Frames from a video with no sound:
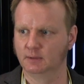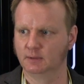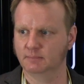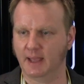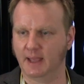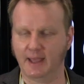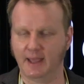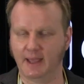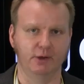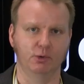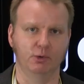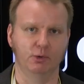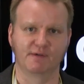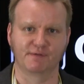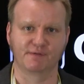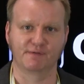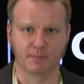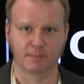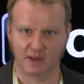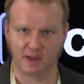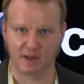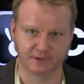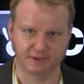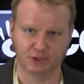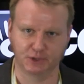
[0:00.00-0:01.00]
hey, whoever
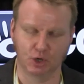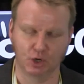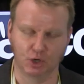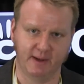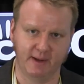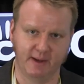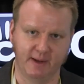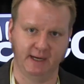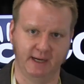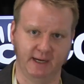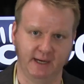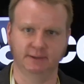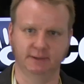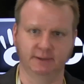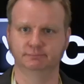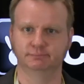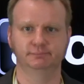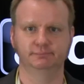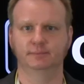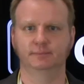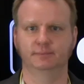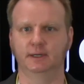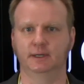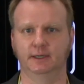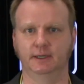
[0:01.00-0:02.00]
bought the domain,
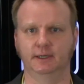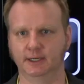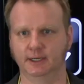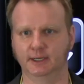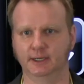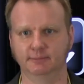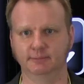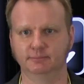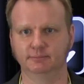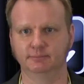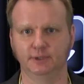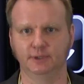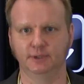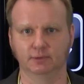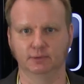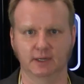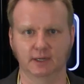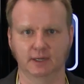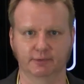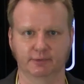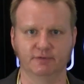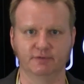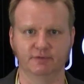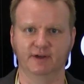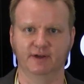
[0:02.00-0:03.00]

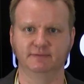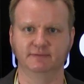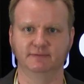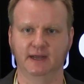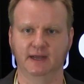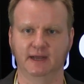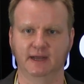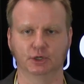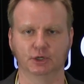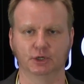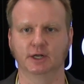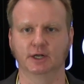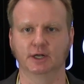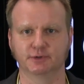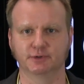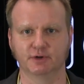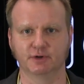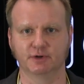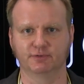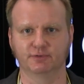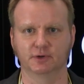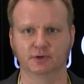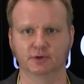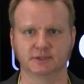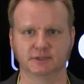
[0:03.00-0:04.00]
concrete5.yourcountry
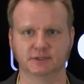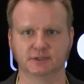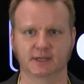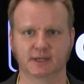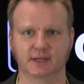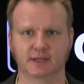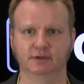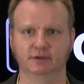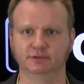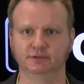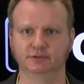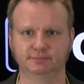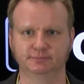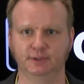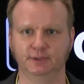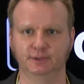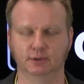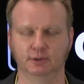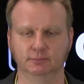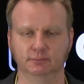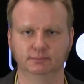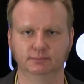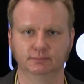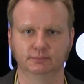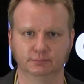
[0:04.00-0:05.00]
first, it's kind of,
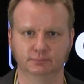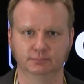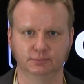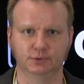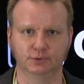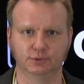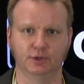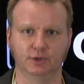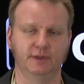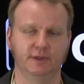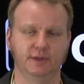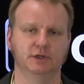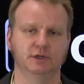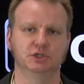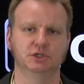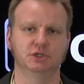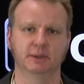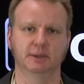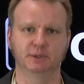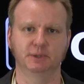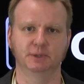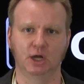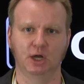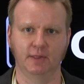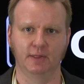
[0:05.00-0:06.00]
good thing you
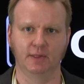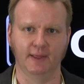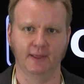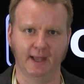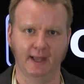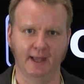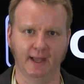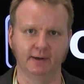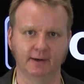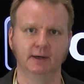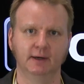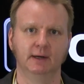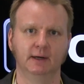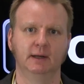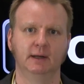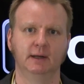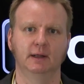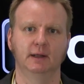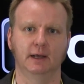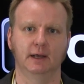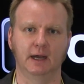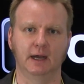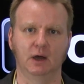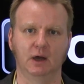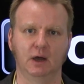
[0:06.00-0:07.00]
jumped on that.
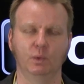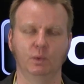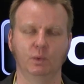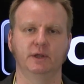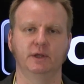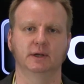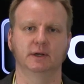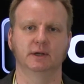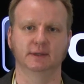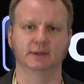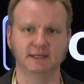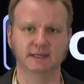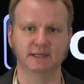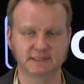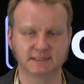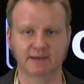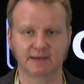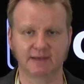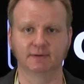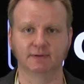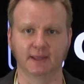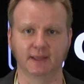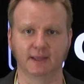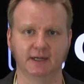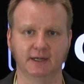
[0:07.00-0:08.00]
We could at least
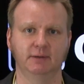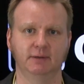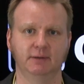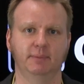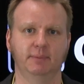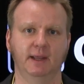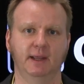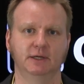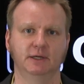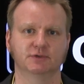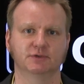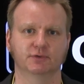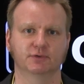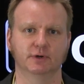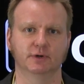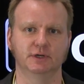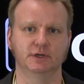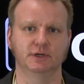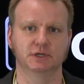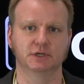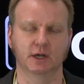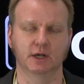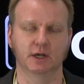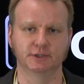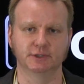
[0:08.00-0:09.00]
have a landing page for
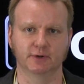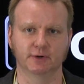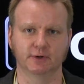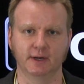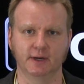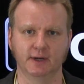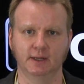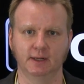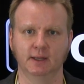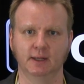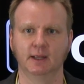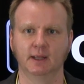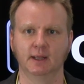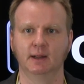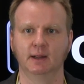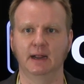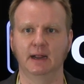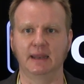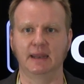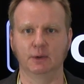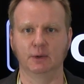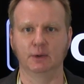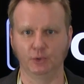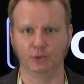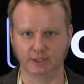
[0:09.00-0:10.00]
each country,
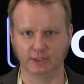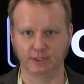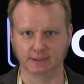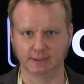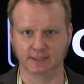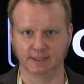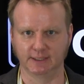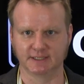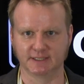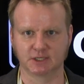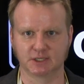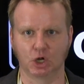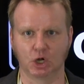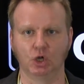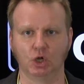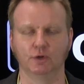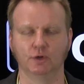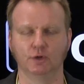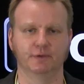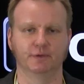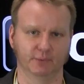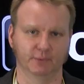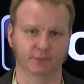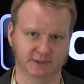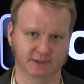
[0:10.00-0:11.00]
and then we could list all
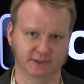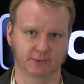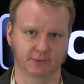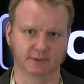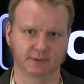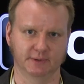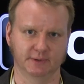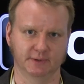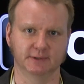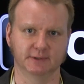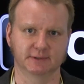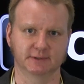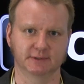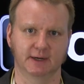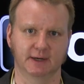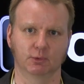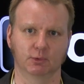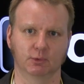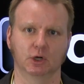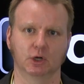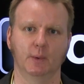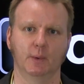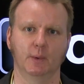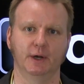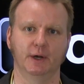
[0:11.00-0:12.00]
of the resources that were
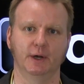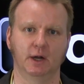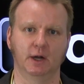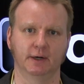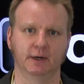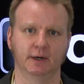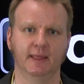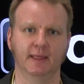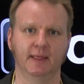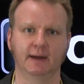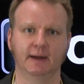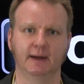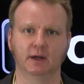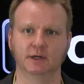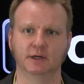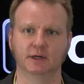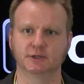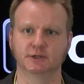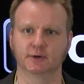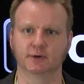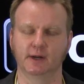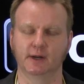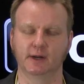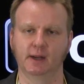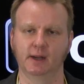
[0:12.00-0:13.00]
going on in that
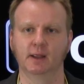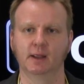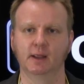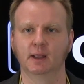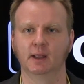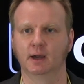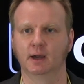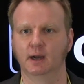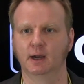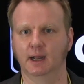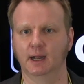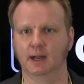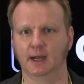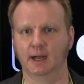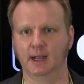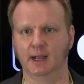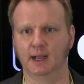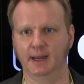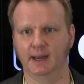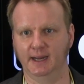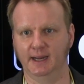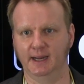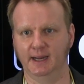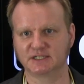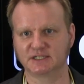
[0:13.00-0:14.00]
country.
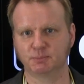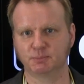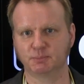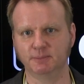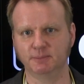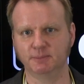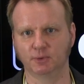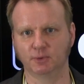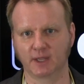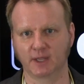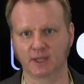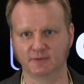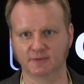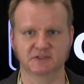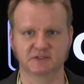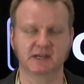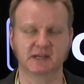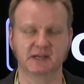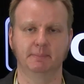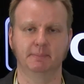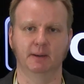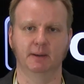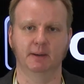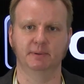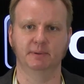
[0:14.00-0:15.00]
And as people kind of
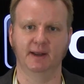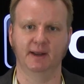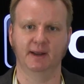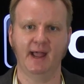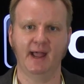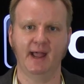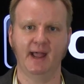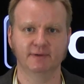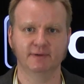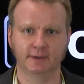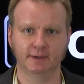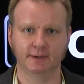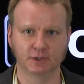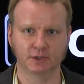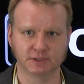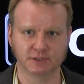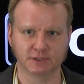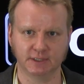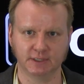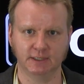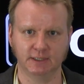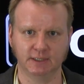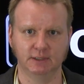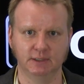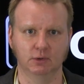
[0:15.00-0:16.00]
step up and have
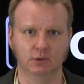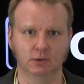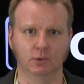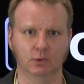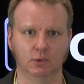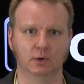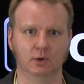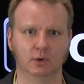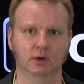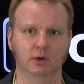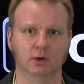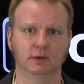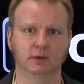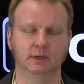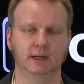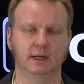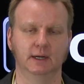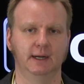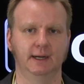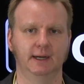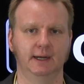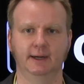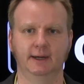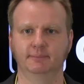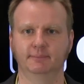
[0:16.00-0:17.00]
energy or,
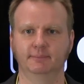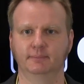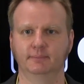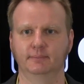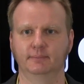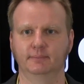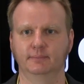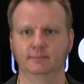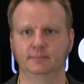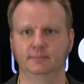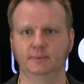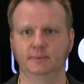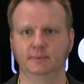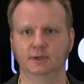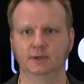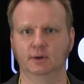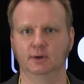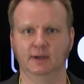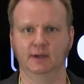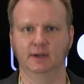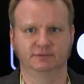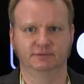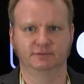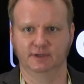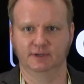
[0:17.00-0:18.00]

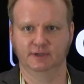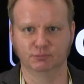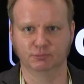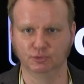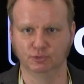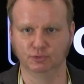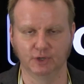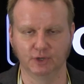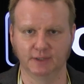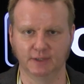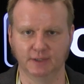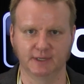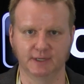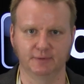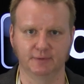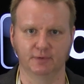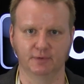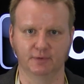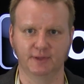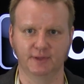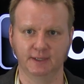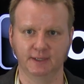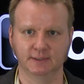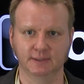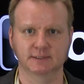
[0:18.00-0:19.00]
have moved on to other
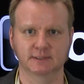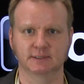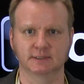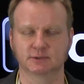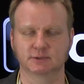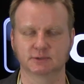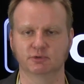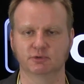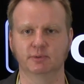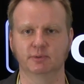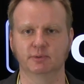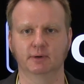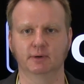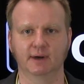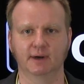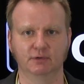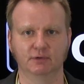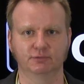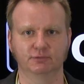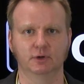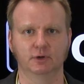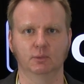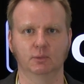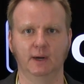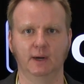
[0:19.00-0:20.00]
things since we've been around
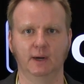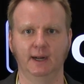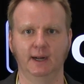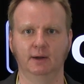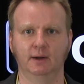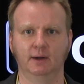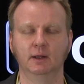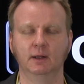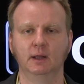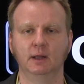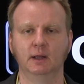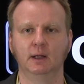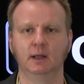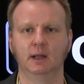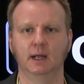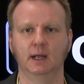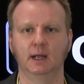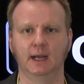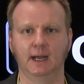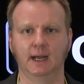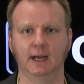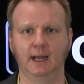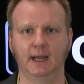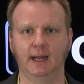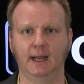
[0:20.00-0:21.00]
for a while,
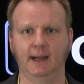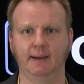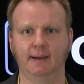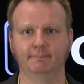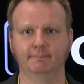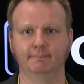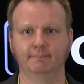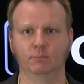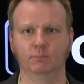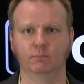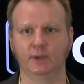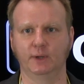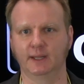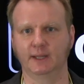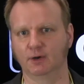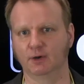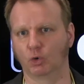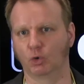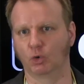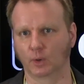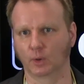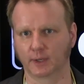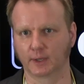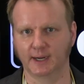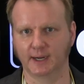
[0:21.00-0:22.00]
we can kind
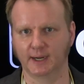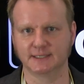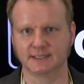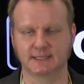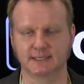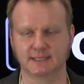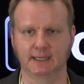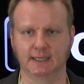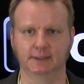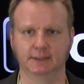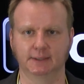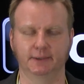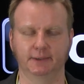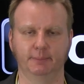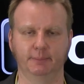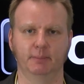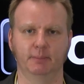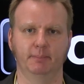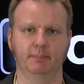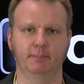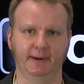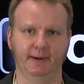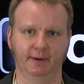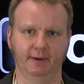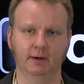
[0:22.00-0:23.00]
of organize that a little
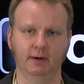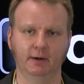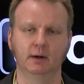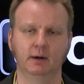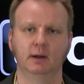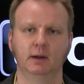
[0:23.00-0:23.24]
bit better.